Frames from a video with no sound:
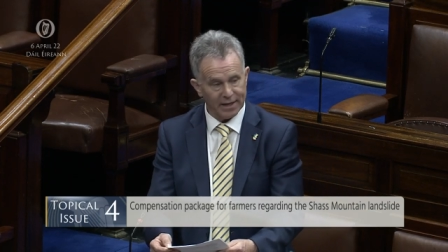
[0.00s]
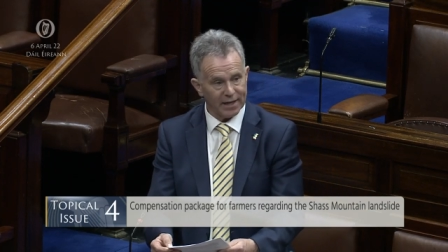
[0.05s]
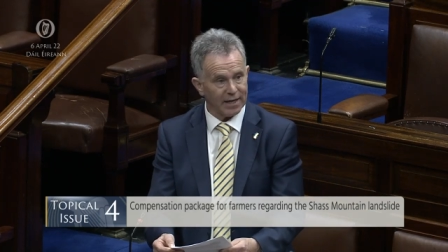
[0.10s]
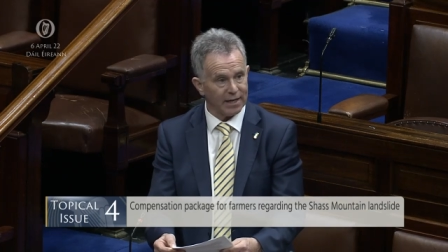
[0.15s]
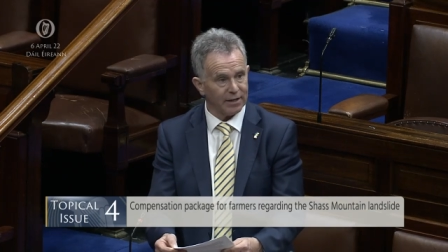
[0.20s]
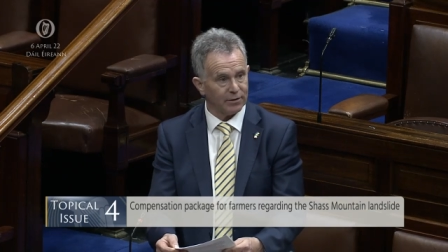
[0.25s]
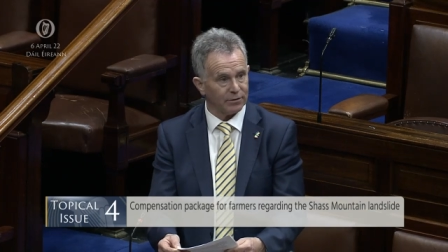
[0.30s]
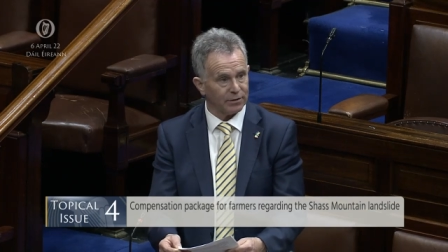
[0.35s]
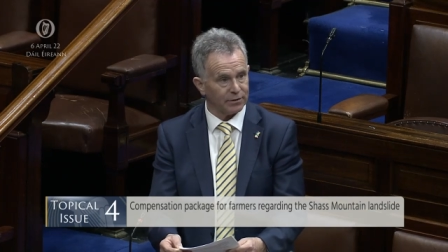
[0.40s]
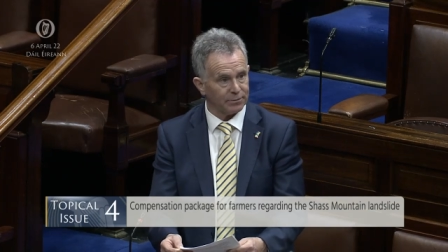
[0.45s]

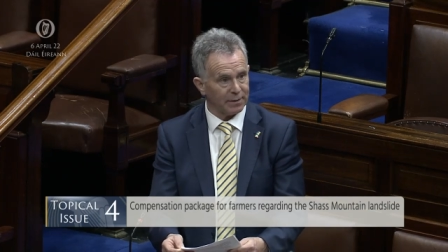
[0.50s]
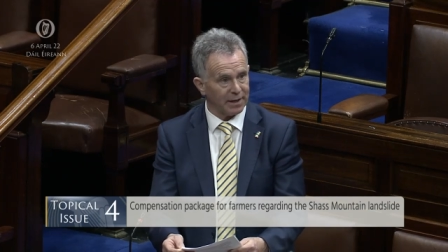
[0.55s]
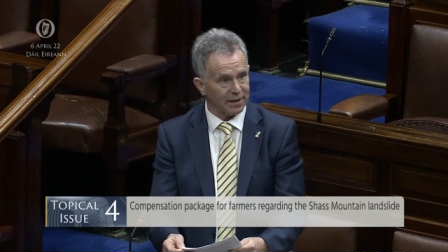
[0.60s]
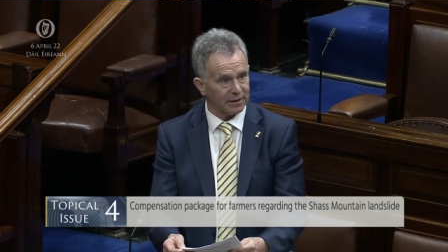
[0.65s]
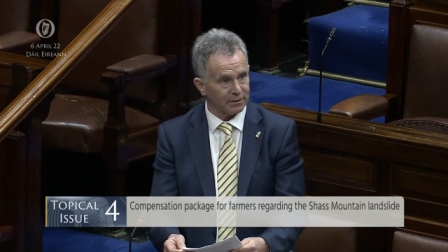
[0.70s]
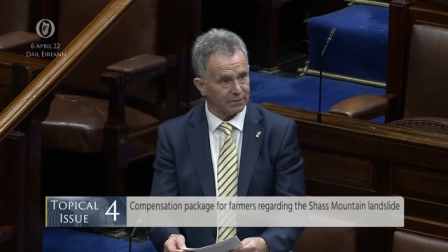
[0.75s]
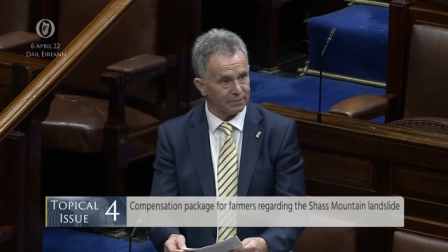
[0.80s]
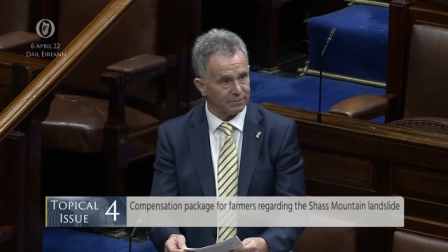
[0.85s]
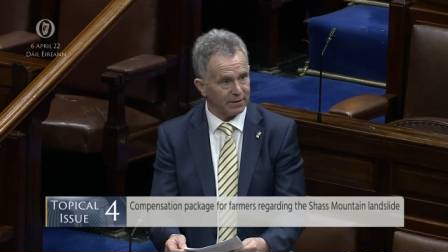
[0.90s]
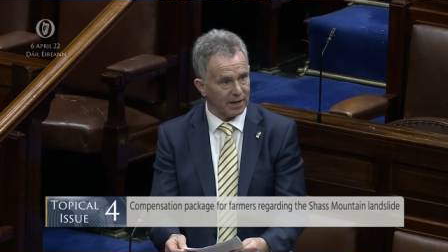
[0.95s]
in
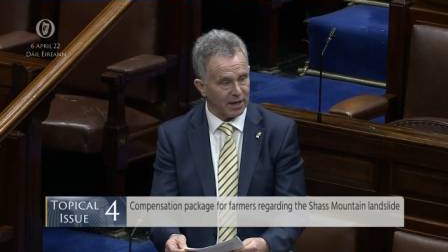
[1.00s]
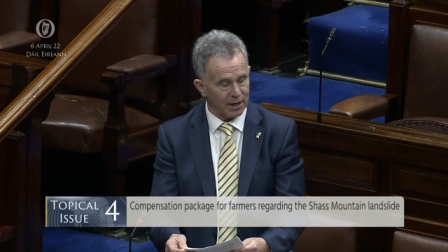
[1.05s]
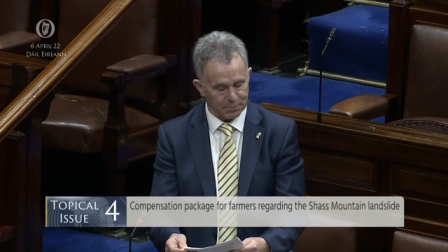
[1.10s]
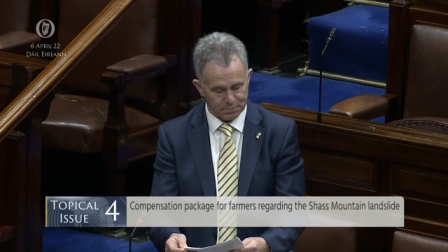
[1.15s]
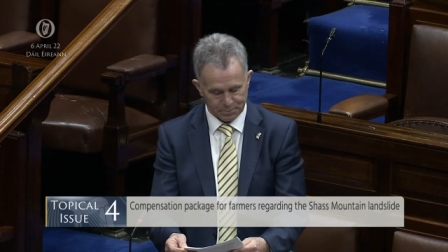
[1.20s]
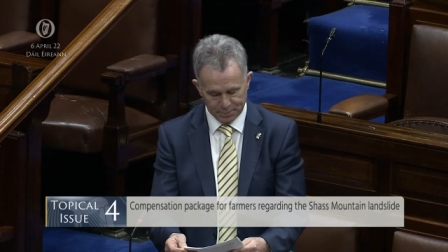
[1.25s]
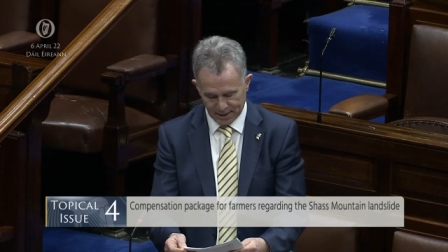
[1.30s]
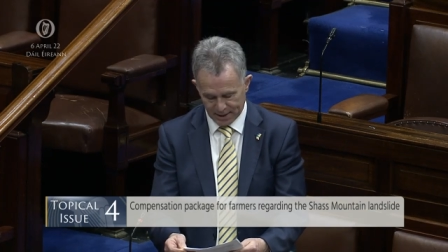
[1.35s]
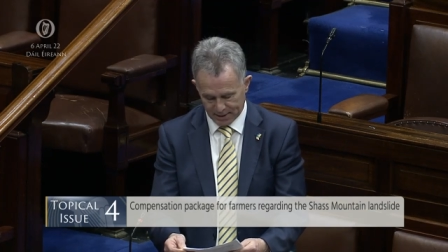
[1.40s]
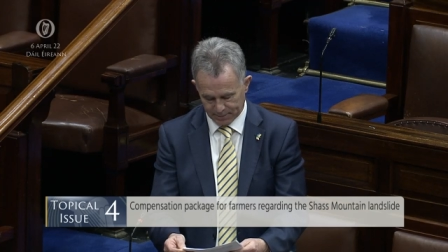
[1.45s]
respect of farm
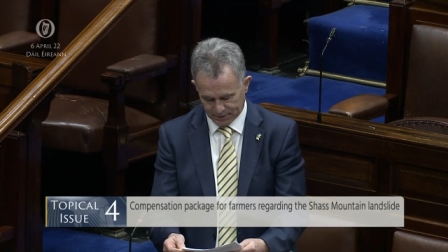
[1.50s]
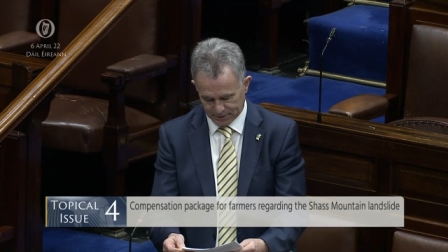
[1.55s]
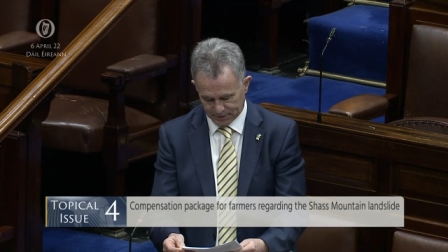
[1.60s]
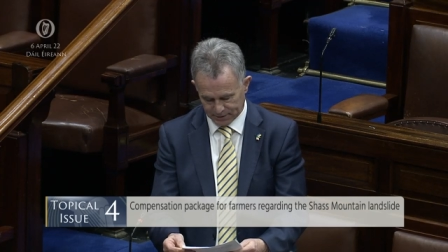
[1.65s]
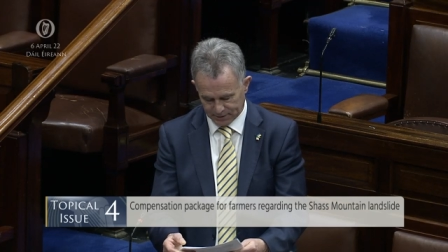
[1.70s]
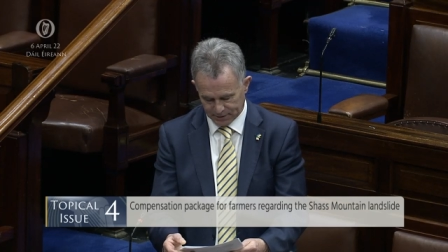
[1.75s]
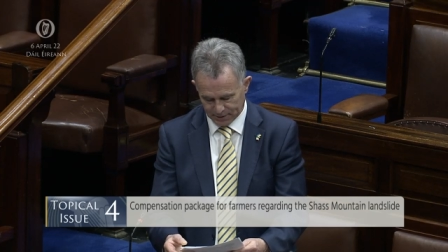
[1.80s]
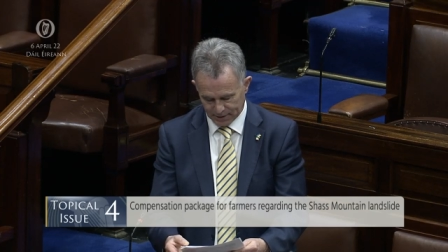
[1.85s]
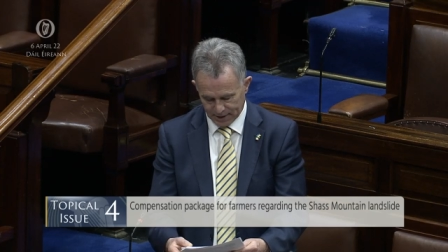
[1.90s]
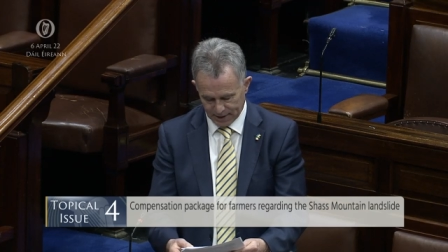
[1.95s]

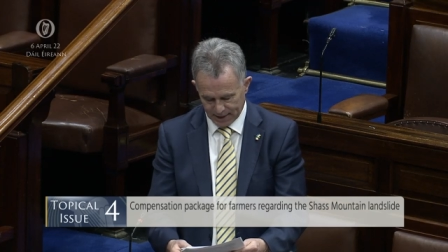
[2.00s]
payments.